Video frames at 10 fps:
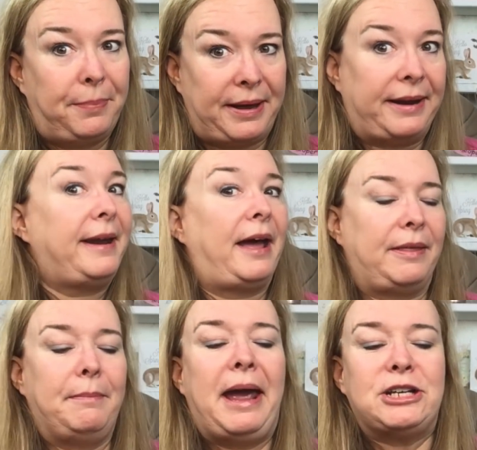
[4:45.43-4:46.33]
But now
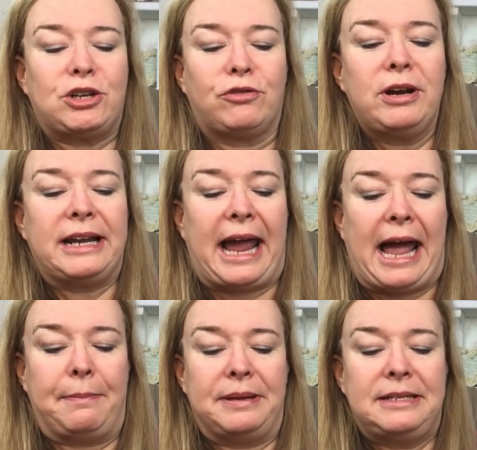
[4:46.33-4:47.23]
the magic really
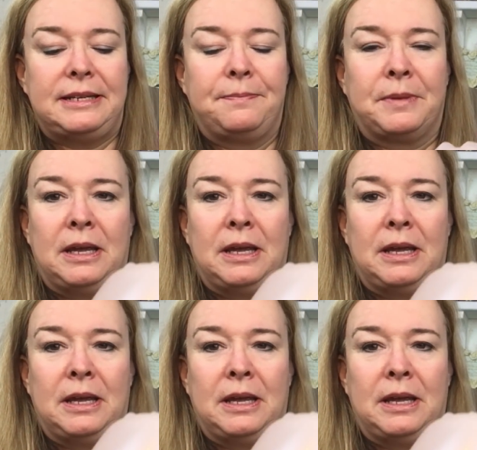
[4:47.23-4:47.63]
happens